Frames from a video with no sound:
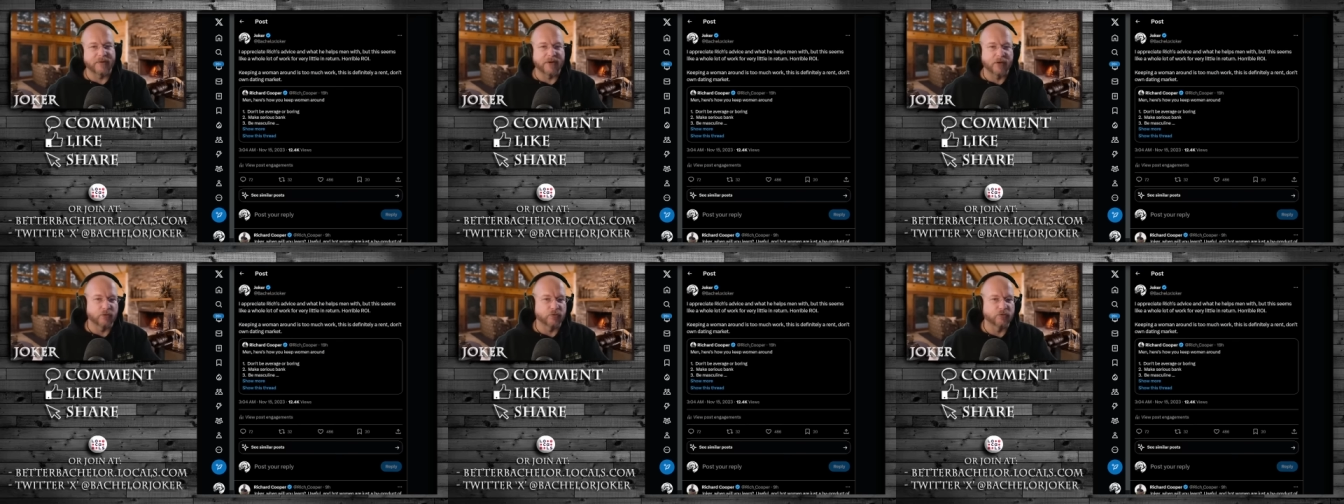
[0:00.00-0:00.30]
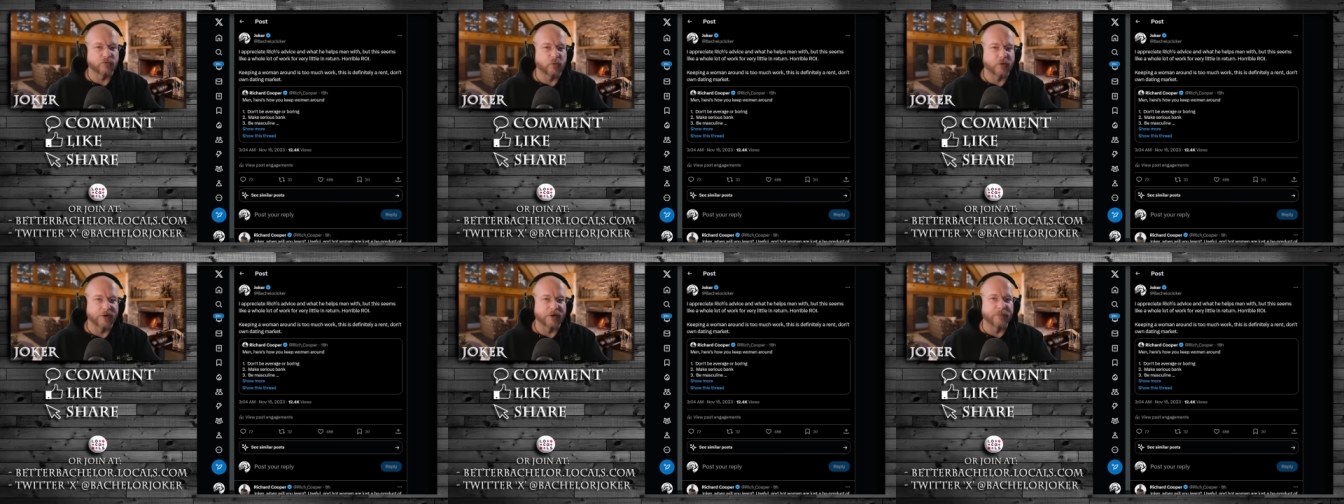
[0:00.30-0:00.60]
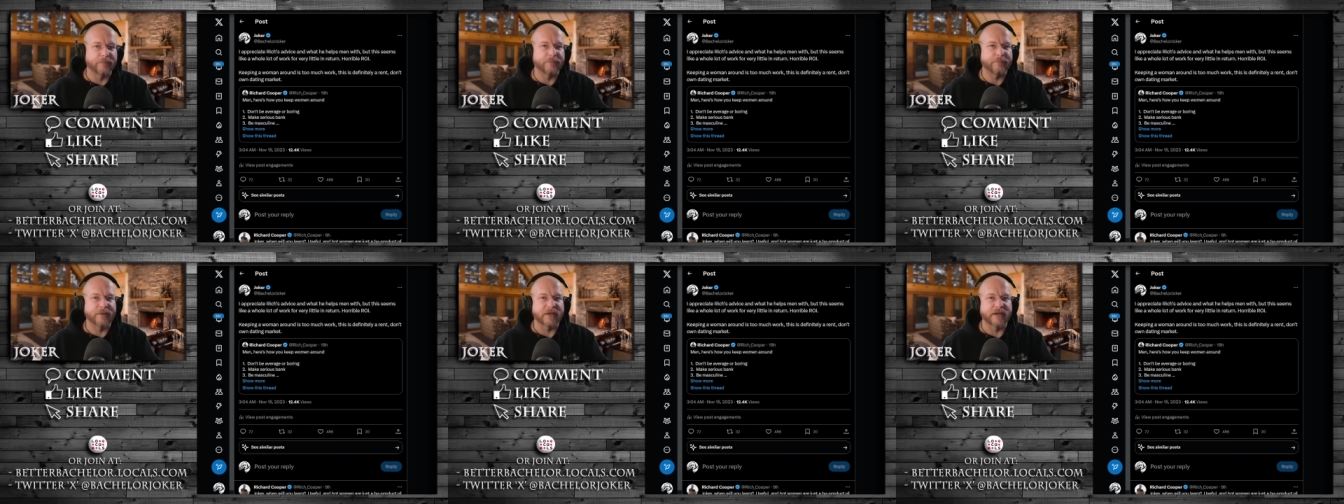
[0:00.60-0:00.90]
own Twitter
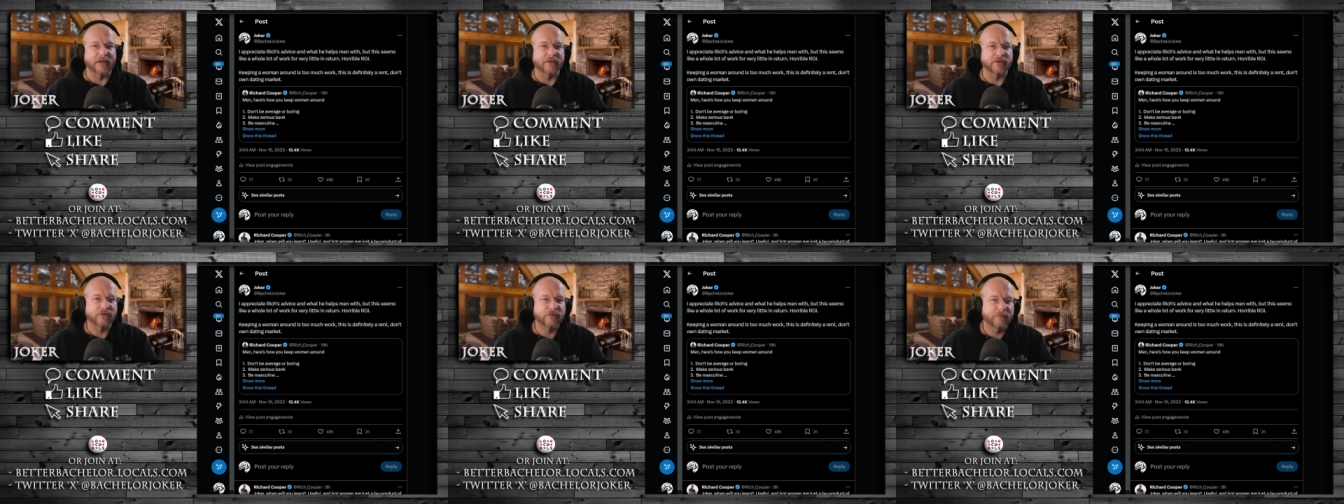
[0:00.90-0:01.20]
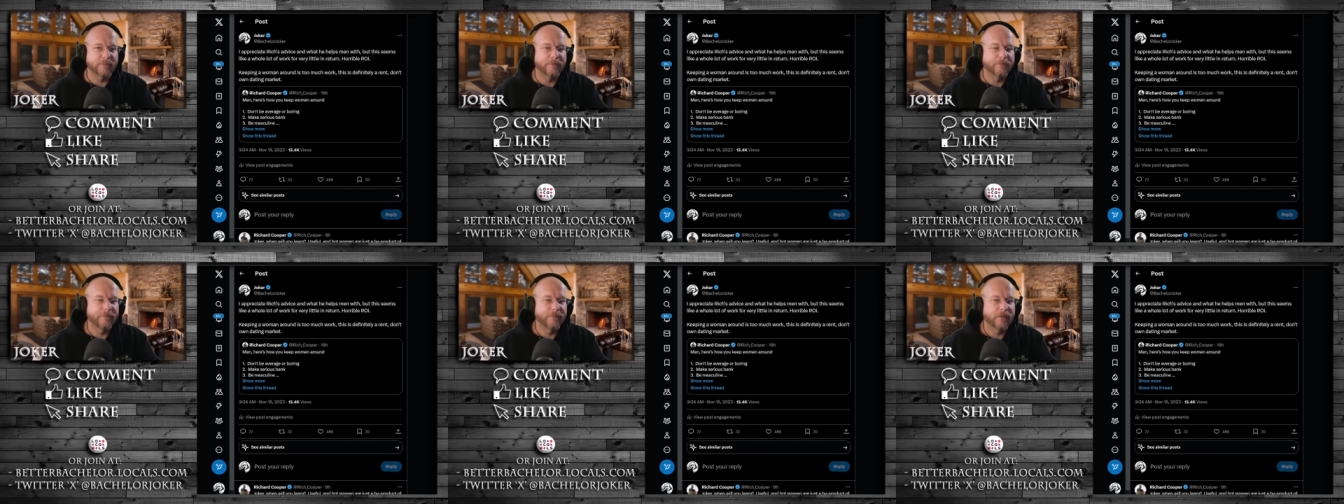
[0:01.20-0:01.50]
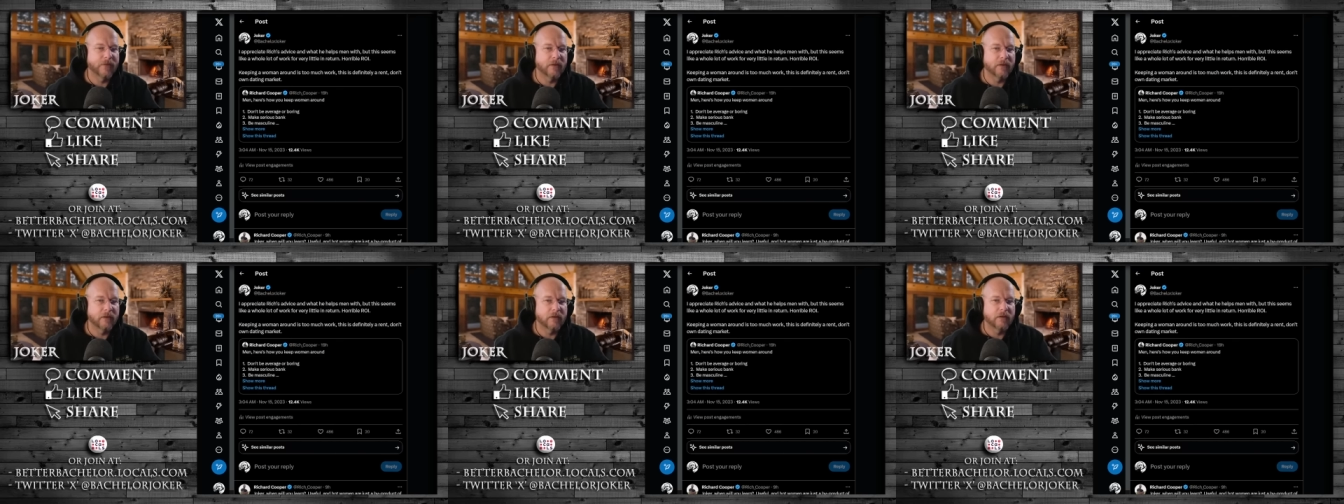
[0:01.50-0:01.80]
page,
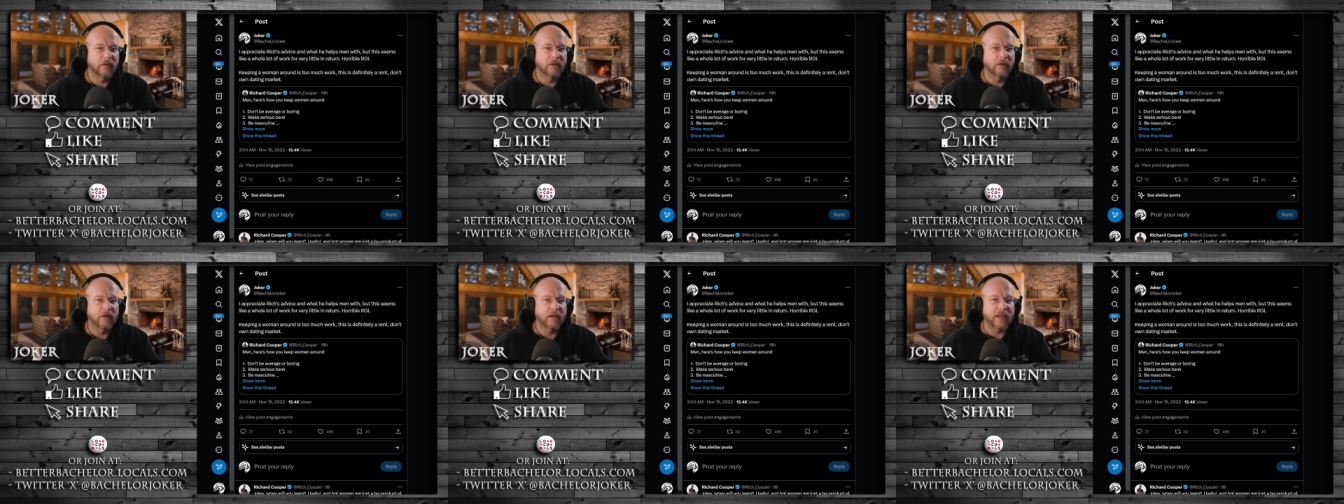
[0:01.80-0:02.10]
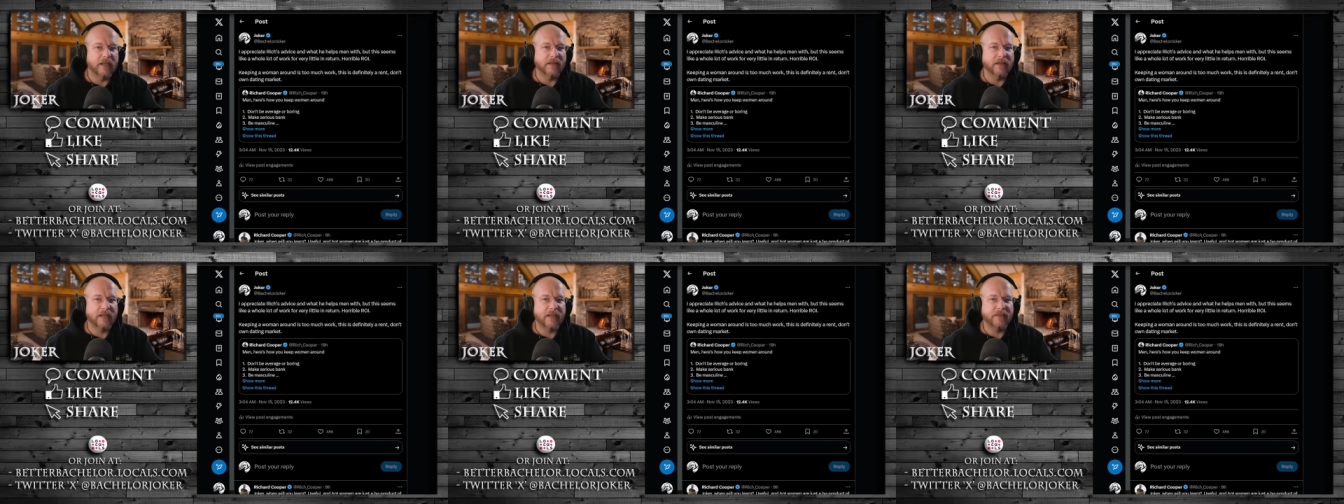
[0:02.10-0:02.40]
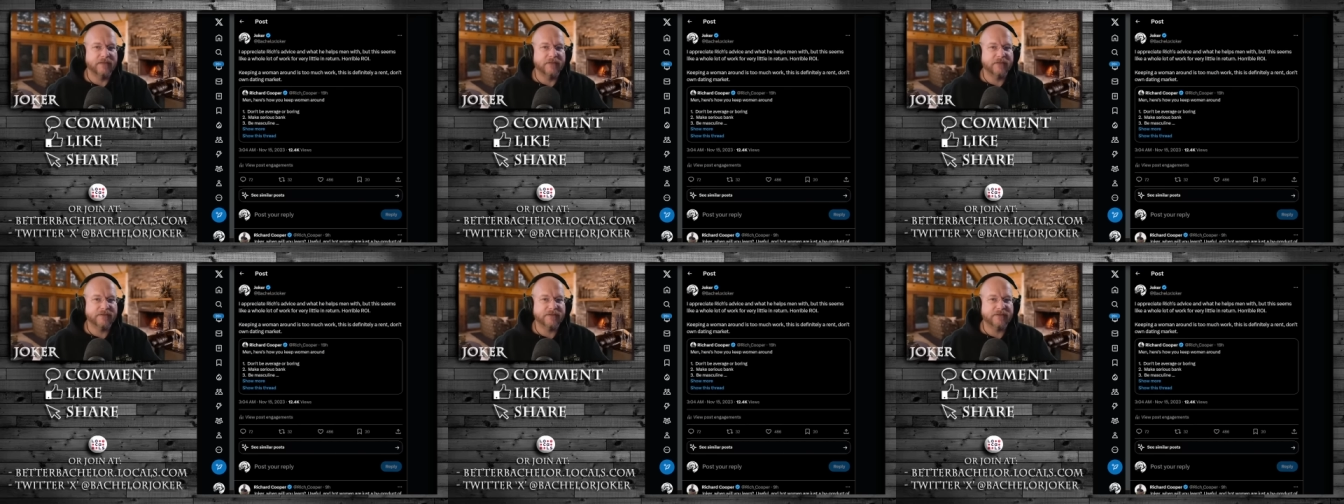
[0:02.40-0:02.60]
and